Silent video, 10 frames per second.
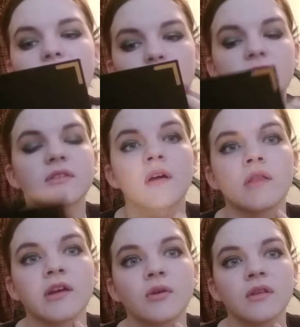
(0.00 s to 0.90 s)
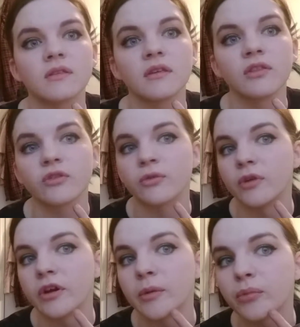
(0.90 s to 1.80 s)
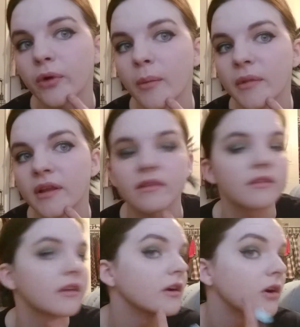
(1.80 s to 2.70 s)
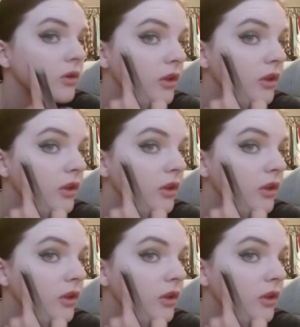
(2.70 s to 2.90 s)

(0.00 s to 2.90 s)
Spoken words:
I will say, like, you can see these are very prominent still.